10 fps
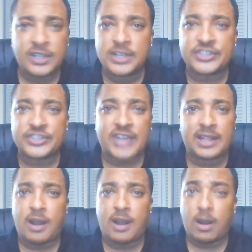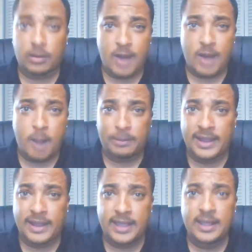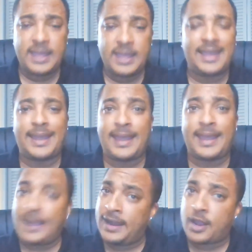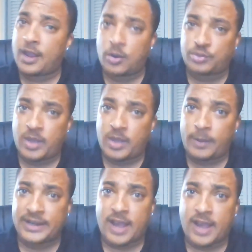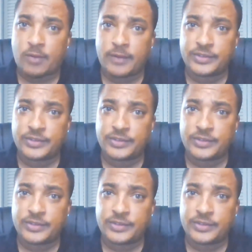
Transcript: good, solid, all-around play, and they're coached well by Doc Rivers.